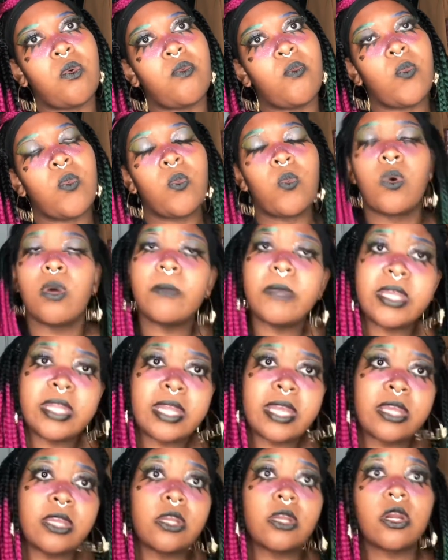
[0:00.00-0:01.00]
women
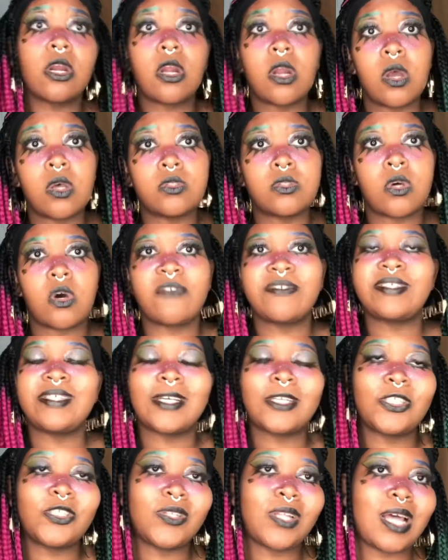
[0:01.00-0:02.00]
and girls are over
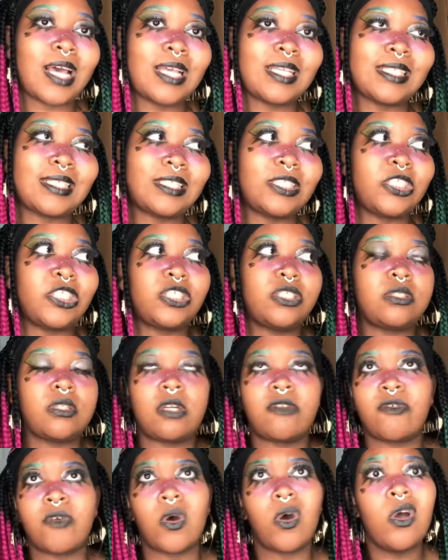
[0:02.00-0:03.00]
sexualized in general.